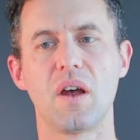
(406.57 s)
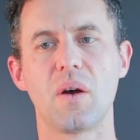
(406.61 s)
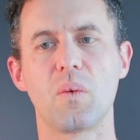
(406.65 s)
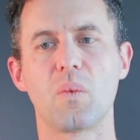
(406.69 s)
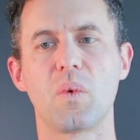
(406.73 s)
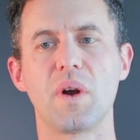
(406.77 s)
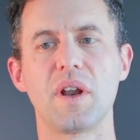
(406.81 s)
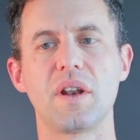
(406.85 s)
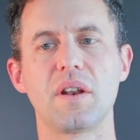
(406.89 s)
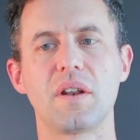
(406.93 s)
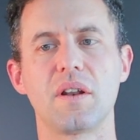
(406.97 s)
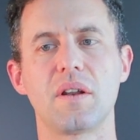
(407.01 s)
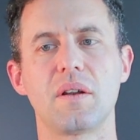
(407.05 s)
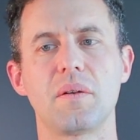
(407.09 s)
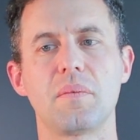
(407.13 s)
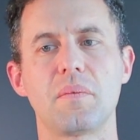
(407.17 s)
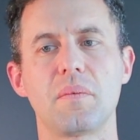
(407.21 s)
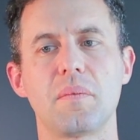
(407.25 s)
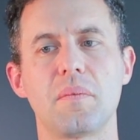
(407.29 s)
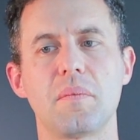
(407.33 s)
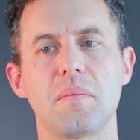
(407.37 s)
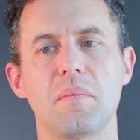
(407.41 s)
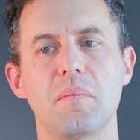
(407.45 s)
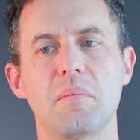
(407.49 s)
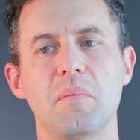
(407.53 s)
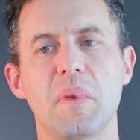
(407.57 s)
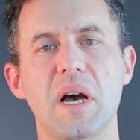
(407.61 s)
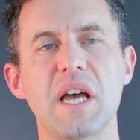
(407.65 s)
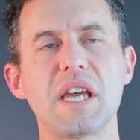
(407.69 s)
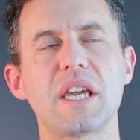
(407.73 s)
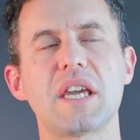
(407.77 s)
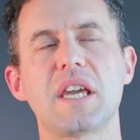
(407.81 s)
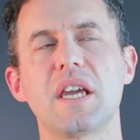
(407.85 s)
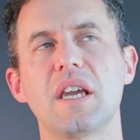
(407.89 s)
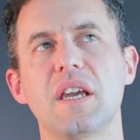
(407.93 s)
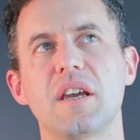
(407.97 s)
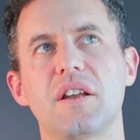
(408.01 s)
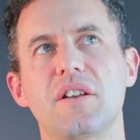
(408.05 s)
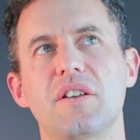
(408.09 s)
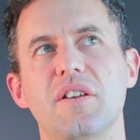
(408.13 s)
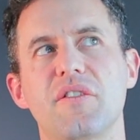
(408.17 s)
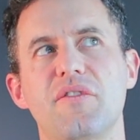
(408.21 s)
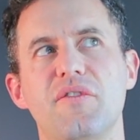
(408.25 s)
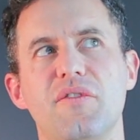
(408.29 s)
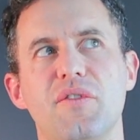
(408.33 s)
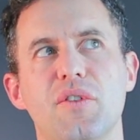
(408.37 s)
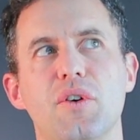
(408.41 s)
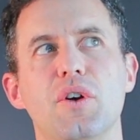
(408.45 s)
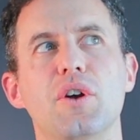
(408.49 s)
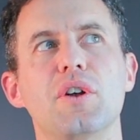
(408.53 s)
when making a
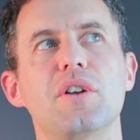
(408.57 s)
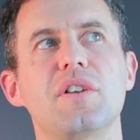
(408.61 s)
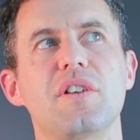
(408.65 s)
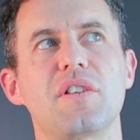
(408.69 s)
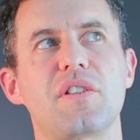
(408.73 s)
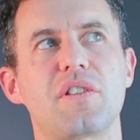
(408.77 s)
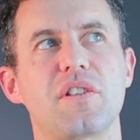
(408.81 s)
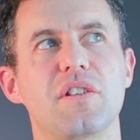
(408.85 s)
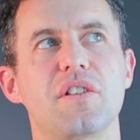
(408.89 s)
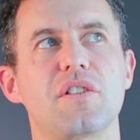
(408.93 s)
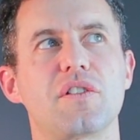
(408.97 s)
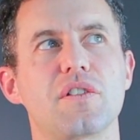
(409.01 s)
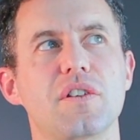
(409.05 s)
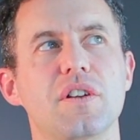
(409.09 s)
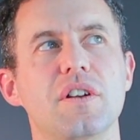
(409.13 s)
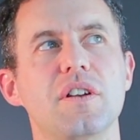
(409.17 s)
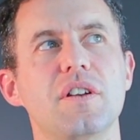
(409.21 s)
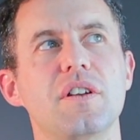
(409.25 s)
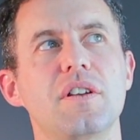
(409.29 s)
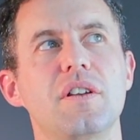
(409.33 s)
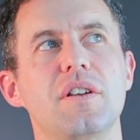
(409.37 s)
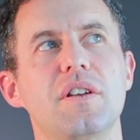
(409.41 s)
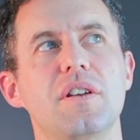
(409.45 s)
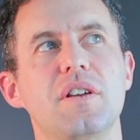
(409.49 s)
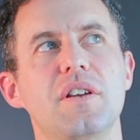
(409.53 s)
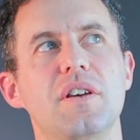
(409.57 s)
deferred decision,